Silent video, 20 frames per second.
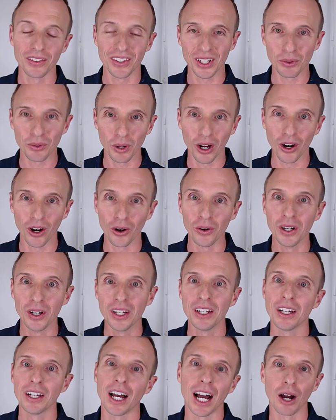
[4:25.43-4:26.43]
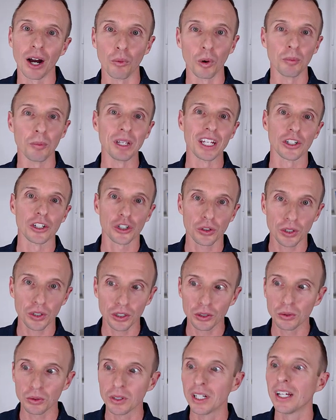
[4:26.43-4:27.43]
zero uh, will be a
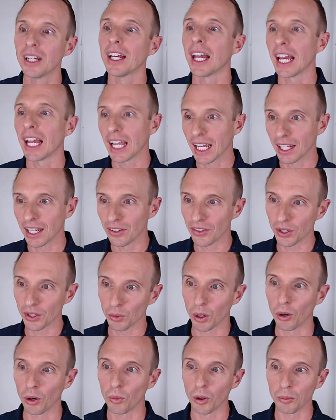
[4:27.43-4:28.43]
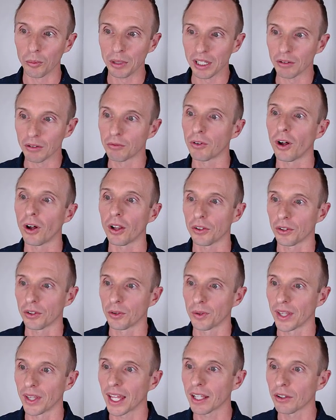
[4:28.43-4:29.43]
true, and zero will be a false.
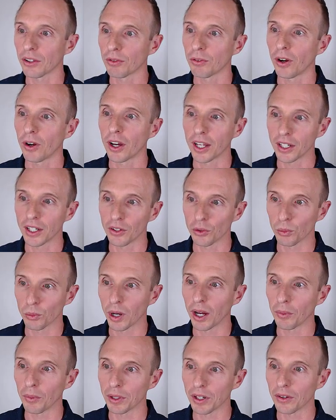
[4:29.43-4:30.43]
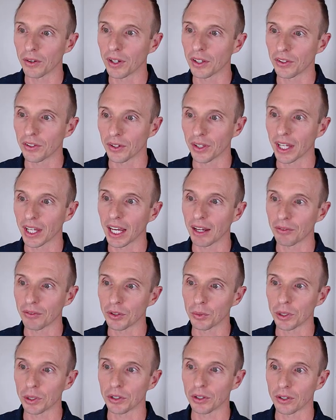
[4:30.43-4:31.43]
So that's fine as well. We don't necessarily have
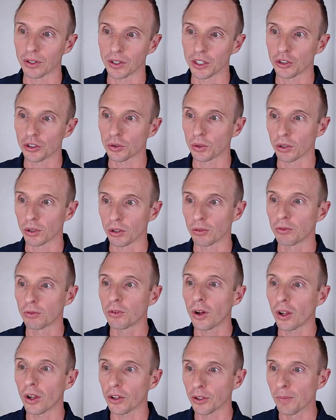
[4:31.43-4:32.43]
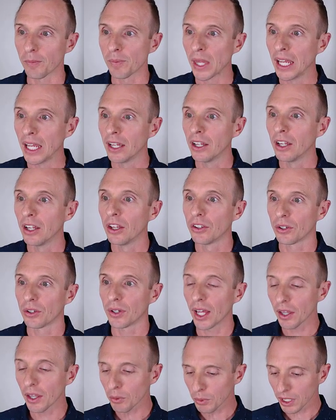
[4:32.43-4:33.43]
to return a true or false. So
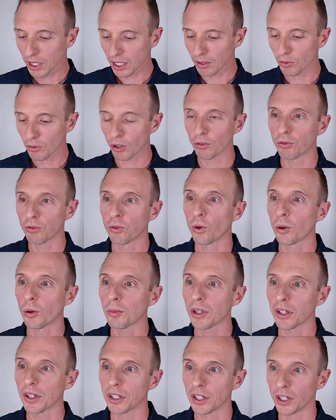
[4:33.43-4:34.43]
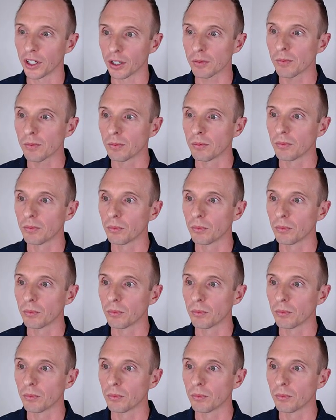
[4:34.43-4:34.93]
now that we have our formula here,